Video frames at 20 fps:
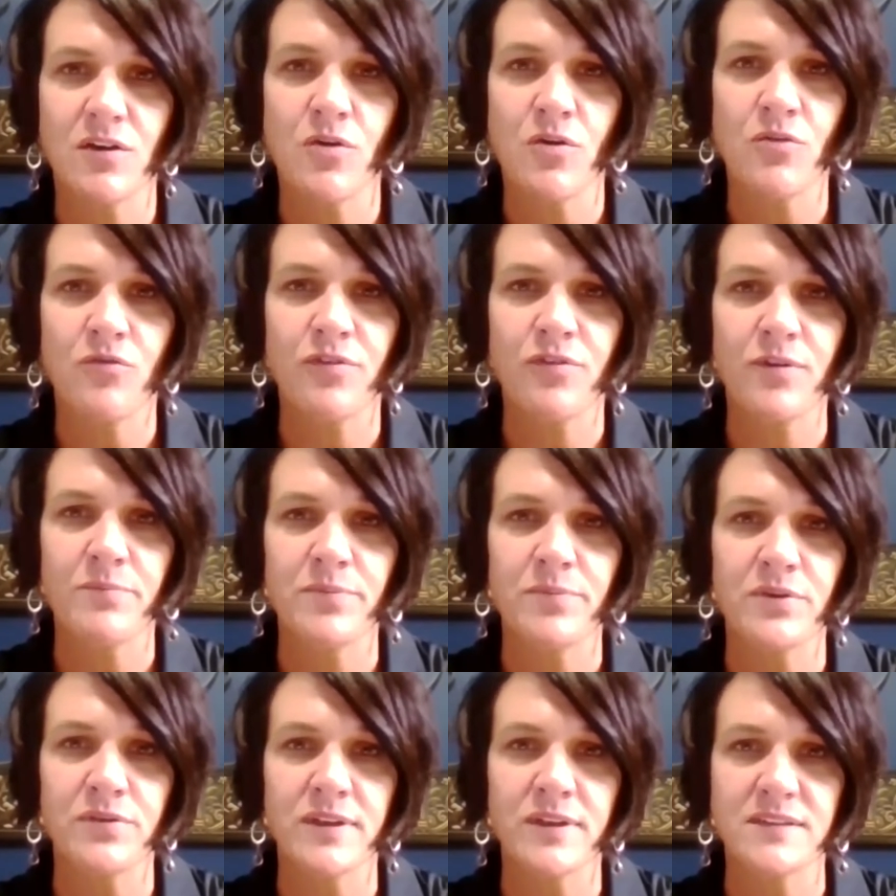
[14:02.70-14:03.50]
go from
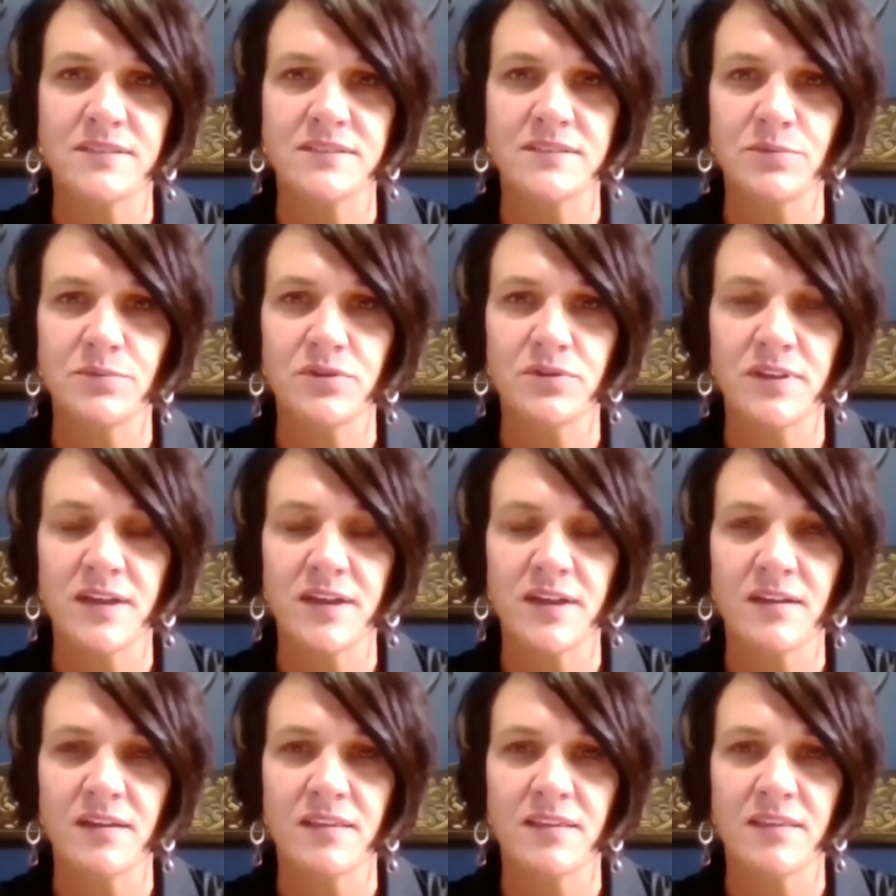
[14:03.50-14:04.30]
building to
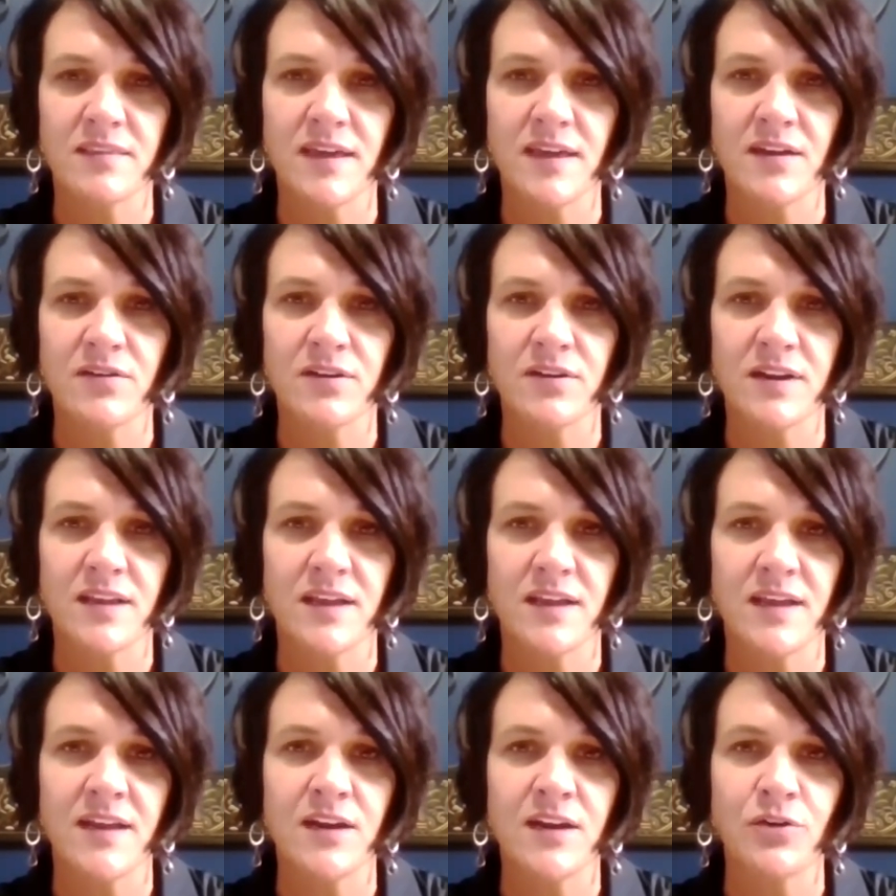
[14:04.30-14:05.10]
building, they could
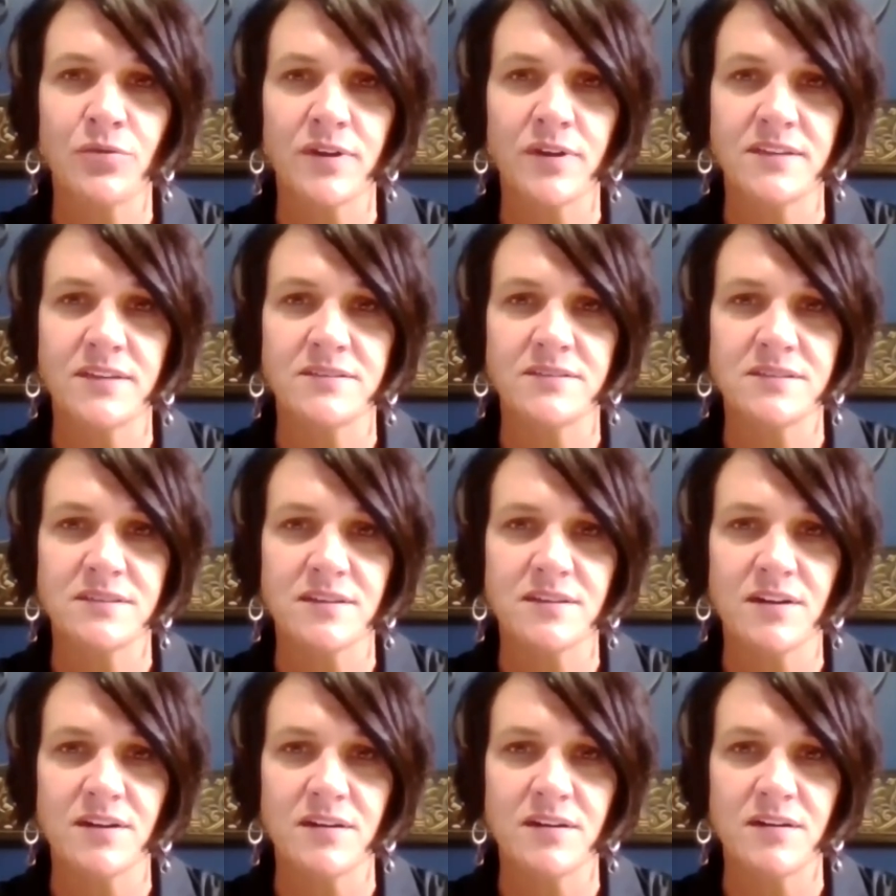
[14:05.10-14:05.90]
increase
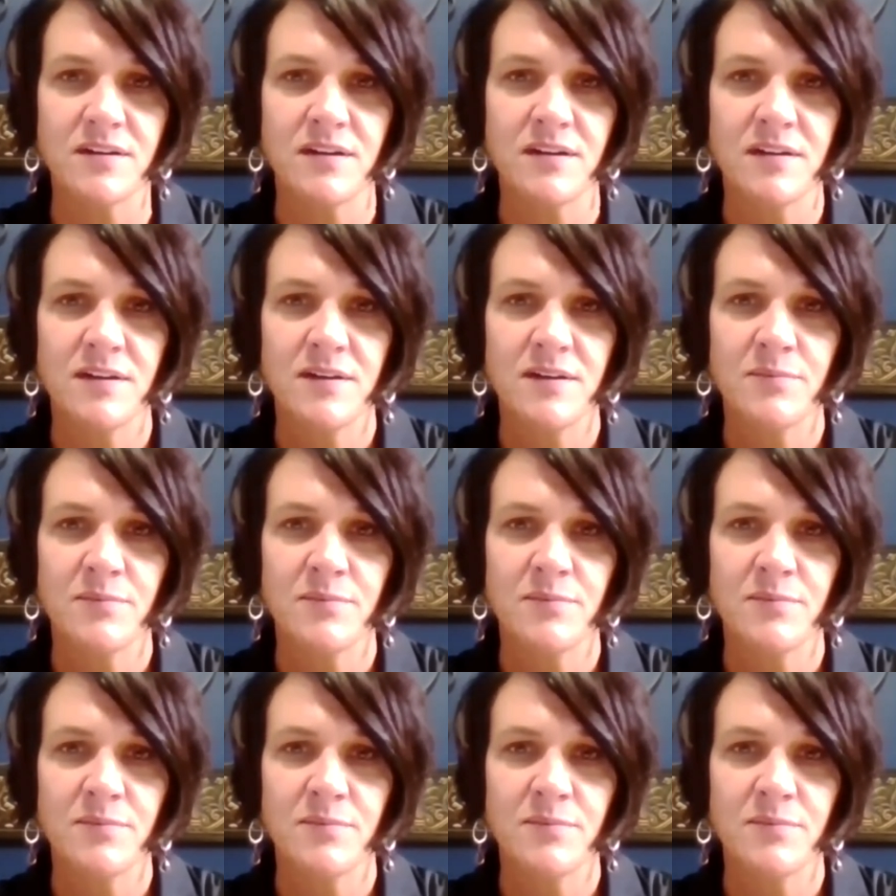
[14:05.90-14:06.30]
their